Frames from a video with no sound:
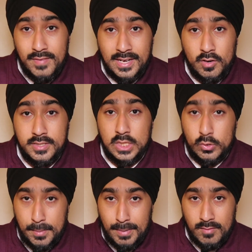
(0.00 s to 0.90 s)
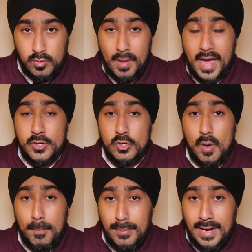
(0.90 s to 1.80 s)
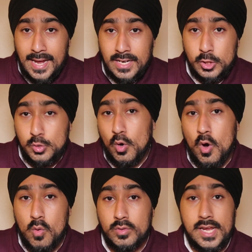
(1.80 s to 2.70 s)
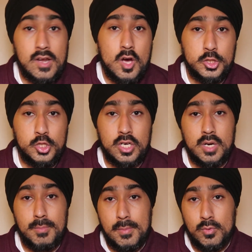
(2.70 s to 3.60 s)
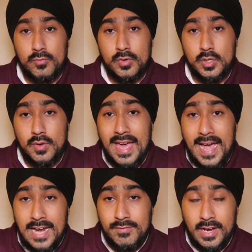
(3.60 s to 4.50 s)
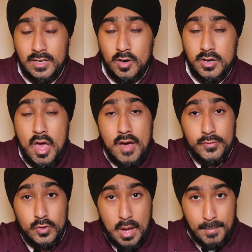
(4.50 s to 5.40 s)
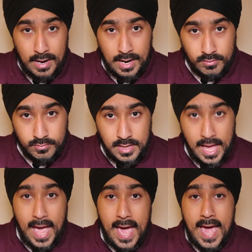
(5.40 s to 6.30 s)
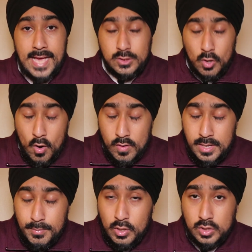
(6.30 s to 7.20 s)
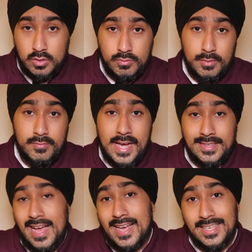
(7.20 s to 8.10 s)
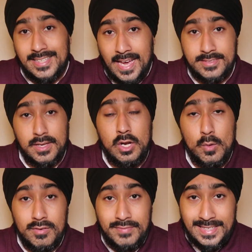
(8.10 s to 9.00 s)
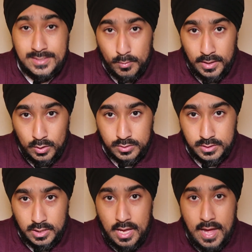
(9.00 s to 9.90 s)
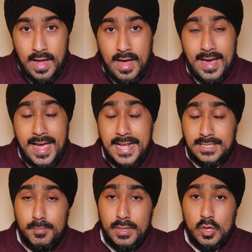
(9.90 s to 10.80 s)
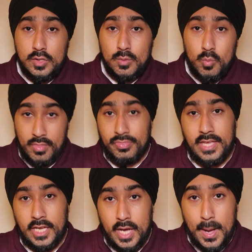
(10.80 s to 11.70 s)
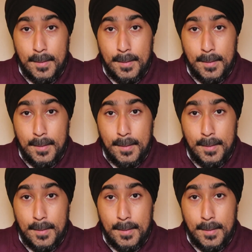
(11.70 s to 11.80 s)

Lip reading: Vanguard is a great platform, I do not plan to hold a large chunk of my portfolio in Vanguard throughout my life. It's not only because of the fact that I can get lower fees somewhere else. It's because of one thing: